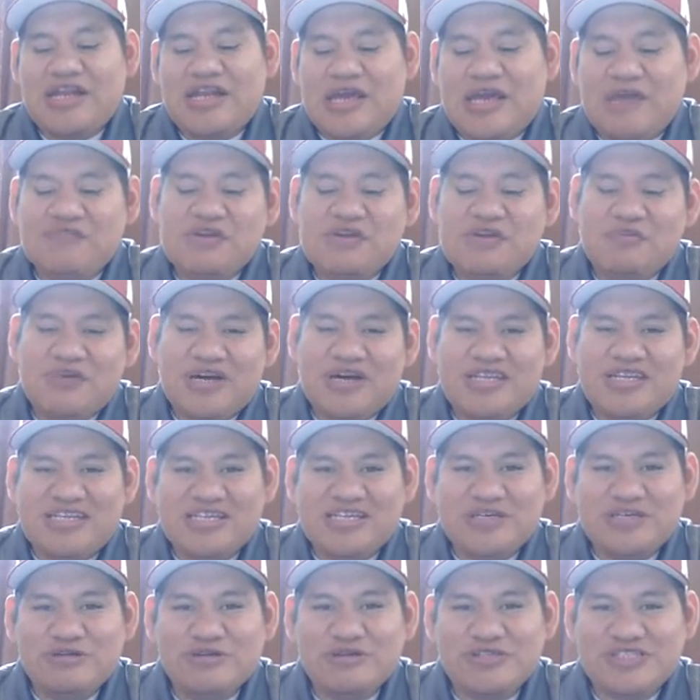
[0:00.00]
everybody
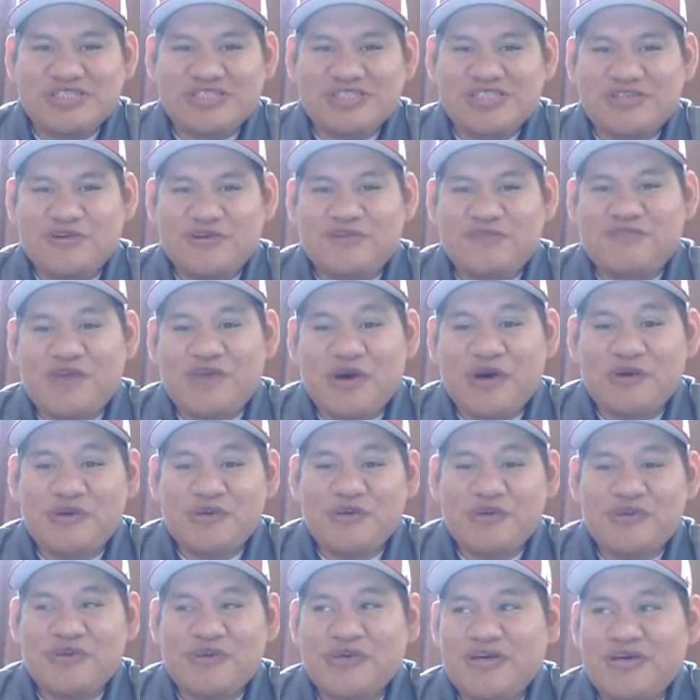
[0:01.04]
uses their
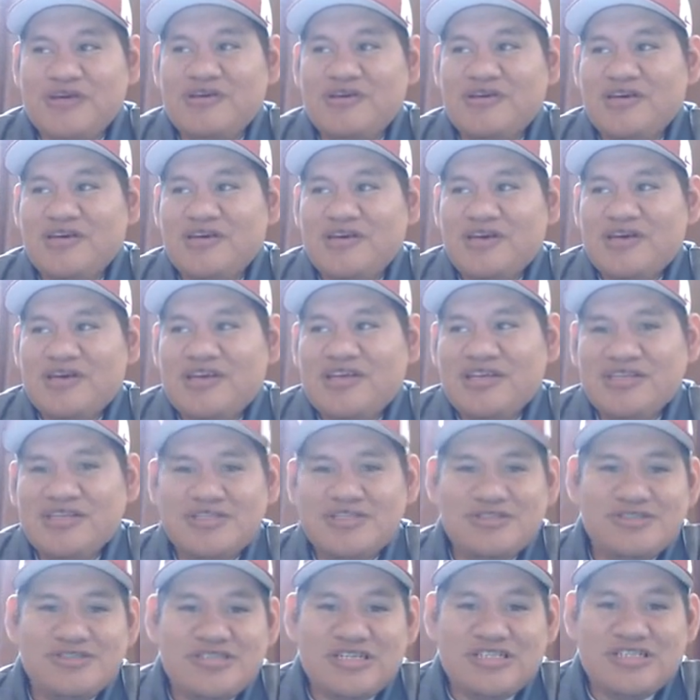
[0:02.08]
phone to
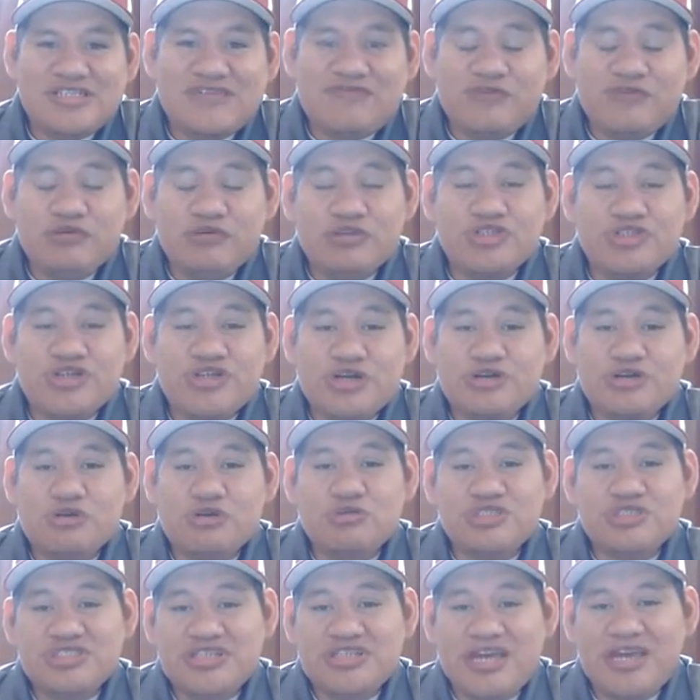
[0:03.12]
use it as a food journal,
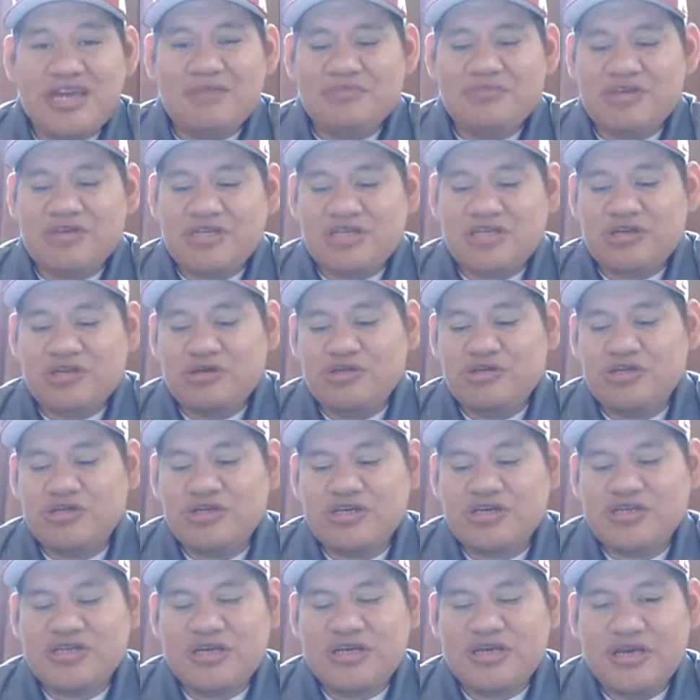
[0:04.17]
which you can, but
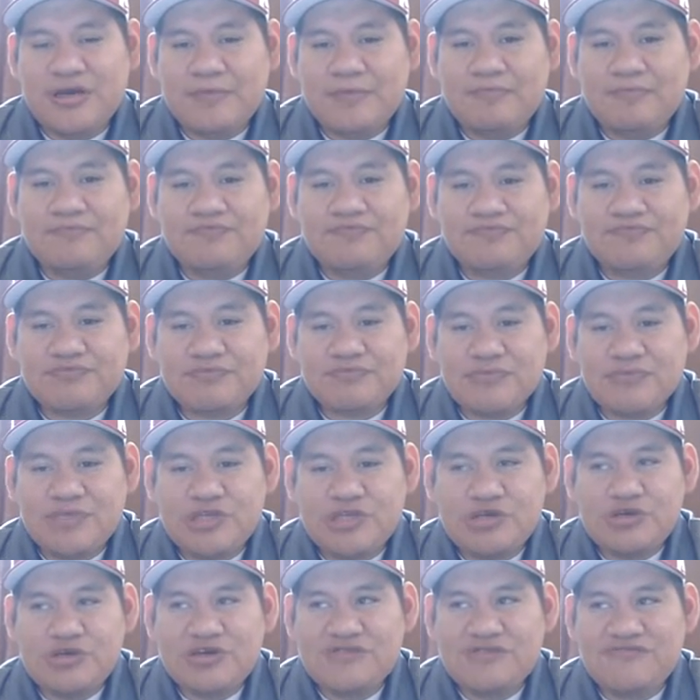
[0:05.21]

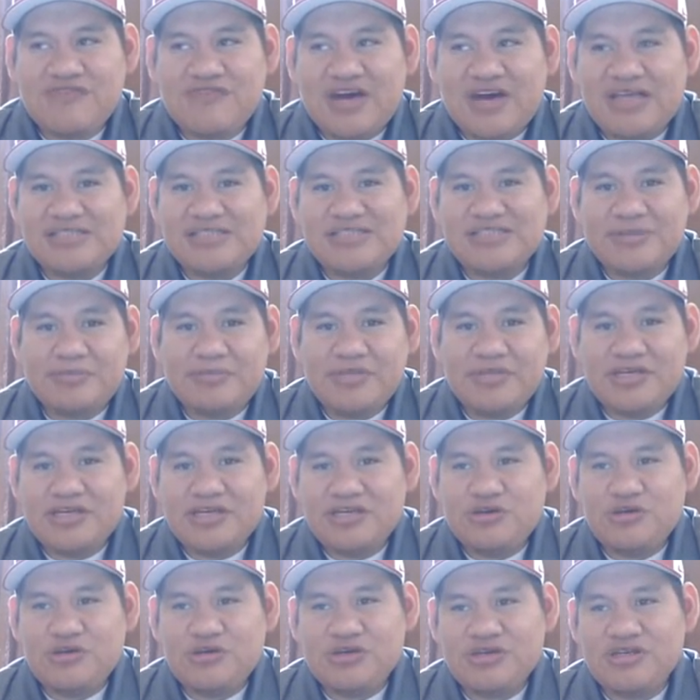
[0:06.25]
you could find something,
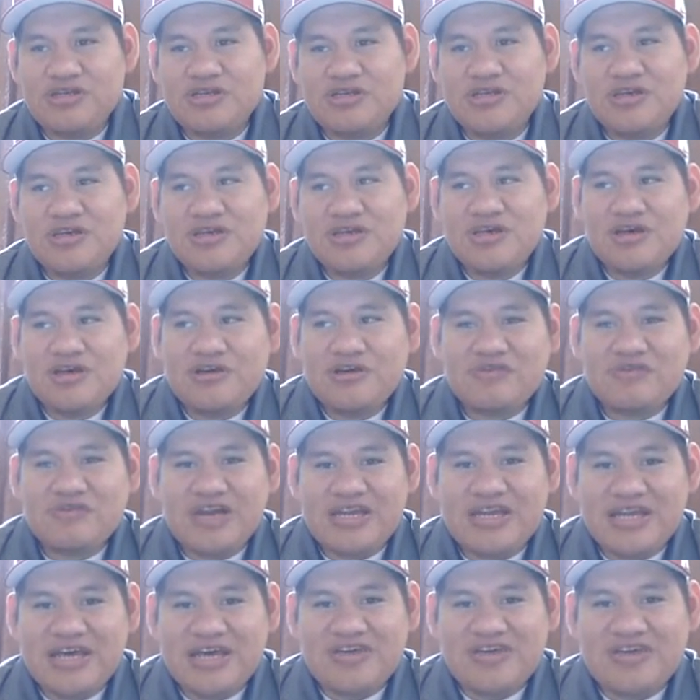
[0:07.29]
you could write
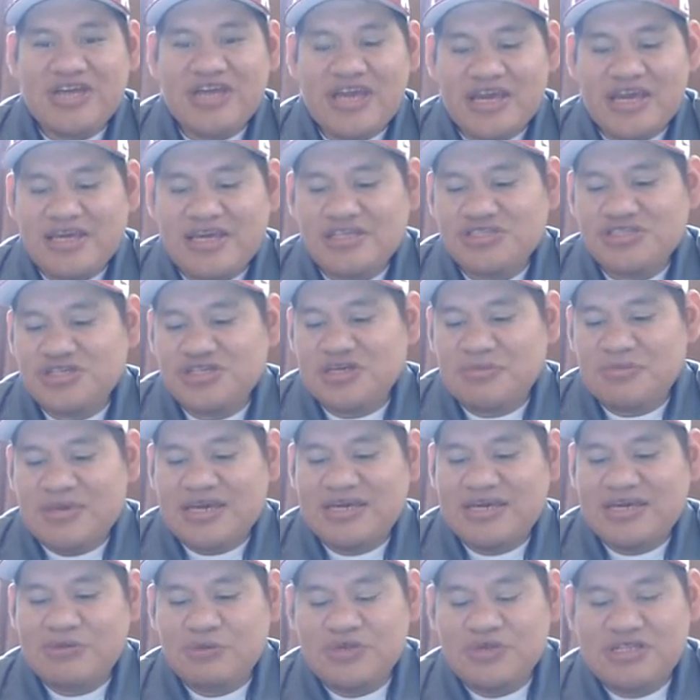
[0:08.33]
down days, you can make
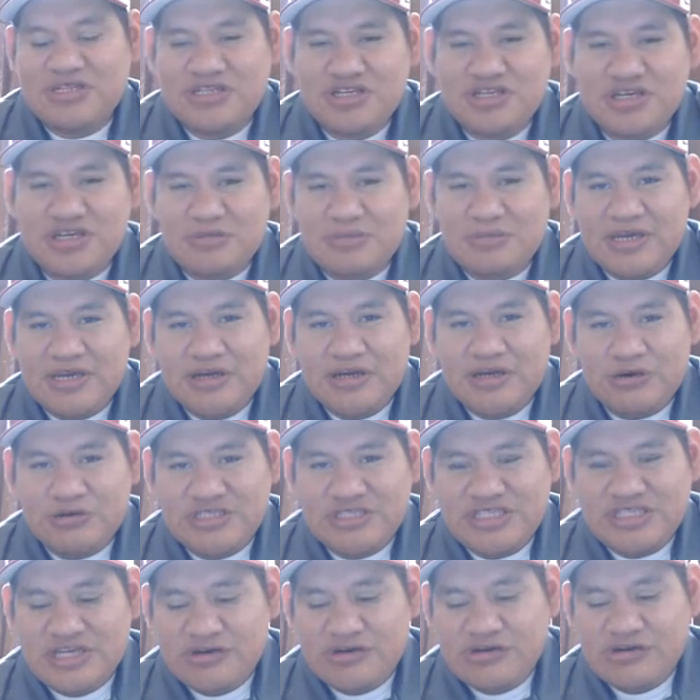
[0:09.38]
your own
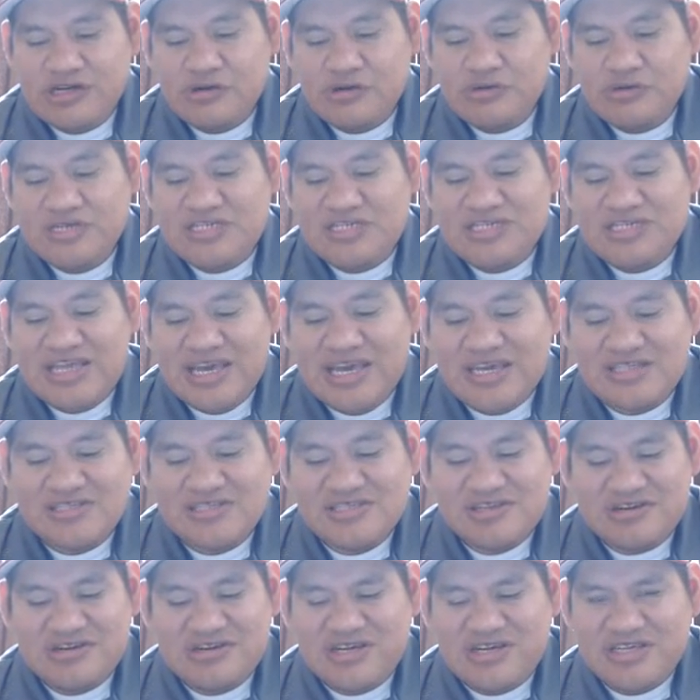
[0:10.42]
interior with dates,
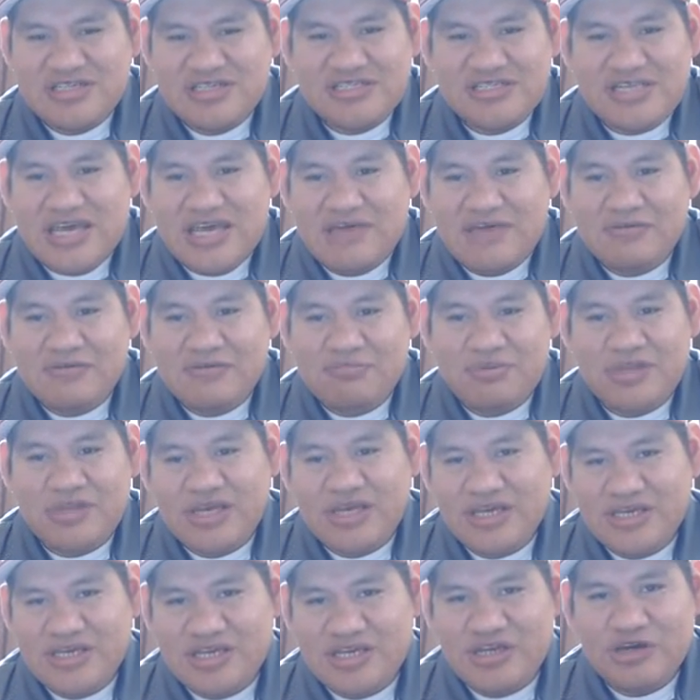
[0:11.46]
or you can just have it
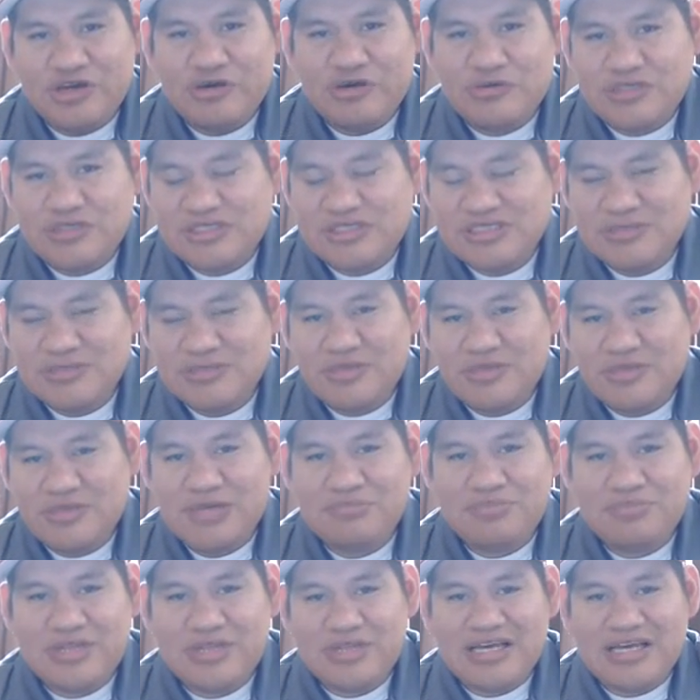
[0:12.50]
plain, just the plain
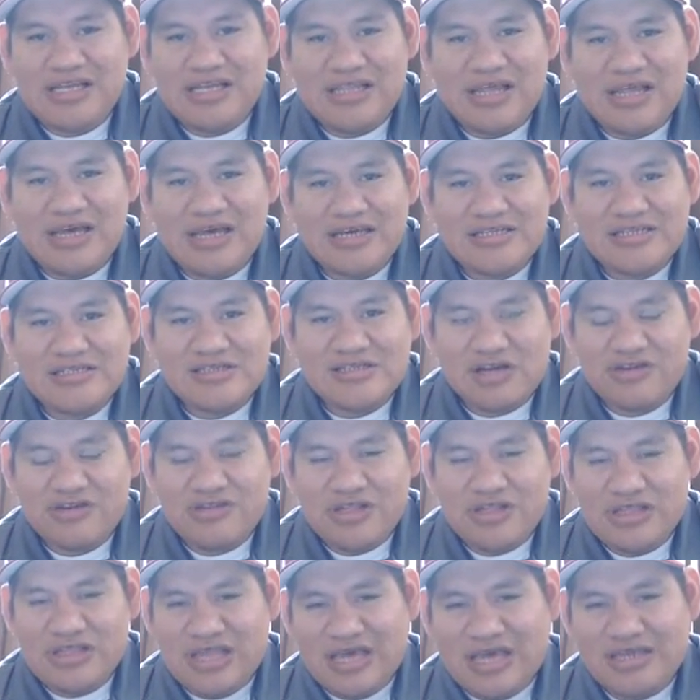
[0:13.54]
blank lines are the
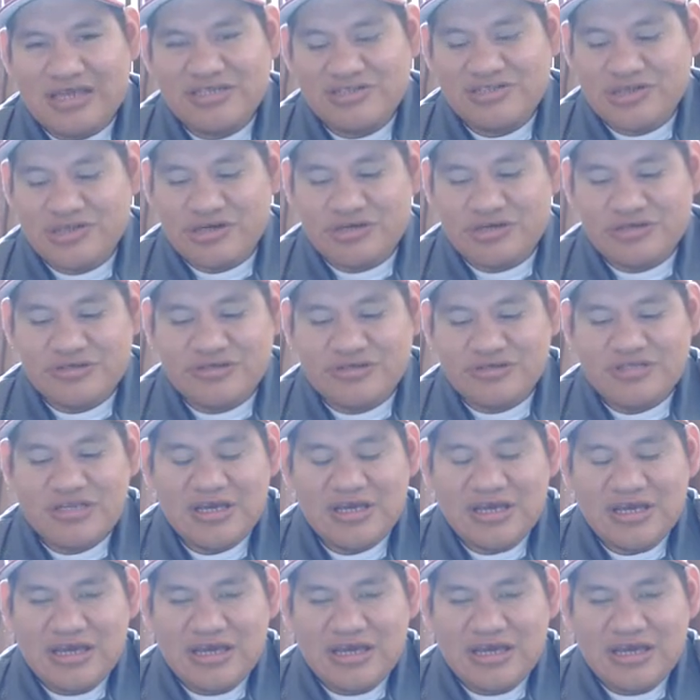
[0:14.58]
line journals.